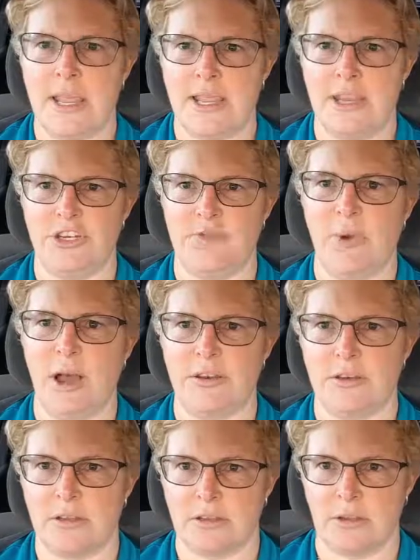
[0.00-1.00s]
each
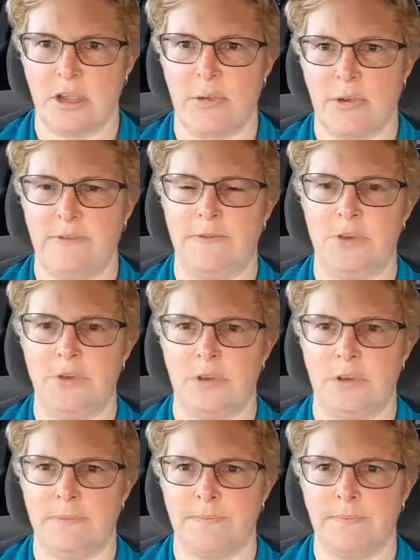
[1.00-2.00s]
month going forward.